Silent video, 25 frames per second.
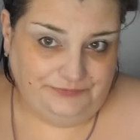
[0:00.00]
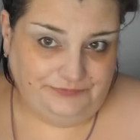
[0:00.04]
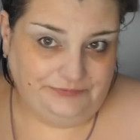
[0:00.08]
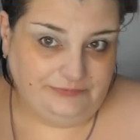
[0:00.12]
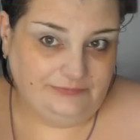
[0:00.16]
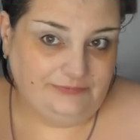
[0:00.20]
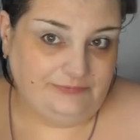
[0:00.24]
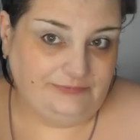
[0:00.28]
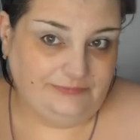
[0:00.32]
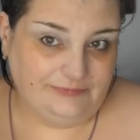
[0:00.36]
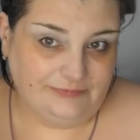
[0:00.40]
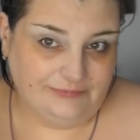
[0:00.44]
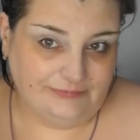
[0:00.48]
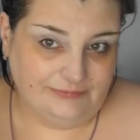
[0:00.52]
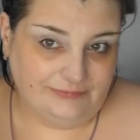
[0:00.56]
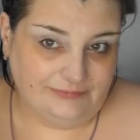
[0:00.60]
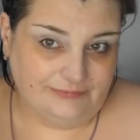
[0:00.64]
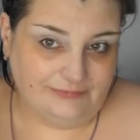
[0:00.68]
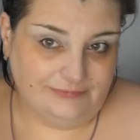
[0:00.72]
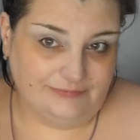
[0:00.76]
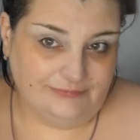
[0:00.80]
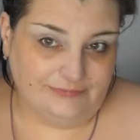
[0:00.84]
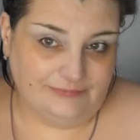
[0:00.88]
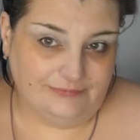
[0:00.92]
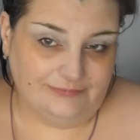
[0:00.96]

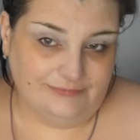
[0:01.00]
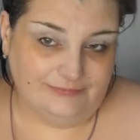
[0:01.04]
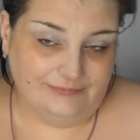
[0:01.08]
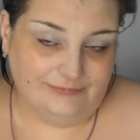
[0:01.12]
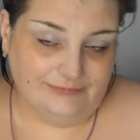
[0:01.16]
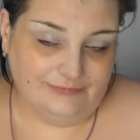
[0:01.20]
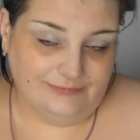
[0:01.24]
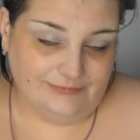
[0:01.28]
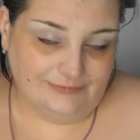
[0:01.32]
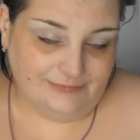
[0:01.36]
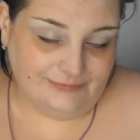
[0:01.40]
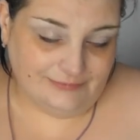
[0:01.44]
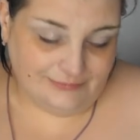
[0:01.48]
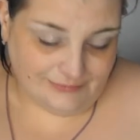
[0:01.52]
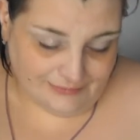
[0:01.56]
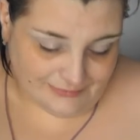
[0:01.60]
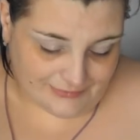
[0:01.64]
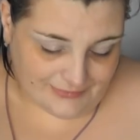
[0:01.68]
(silence)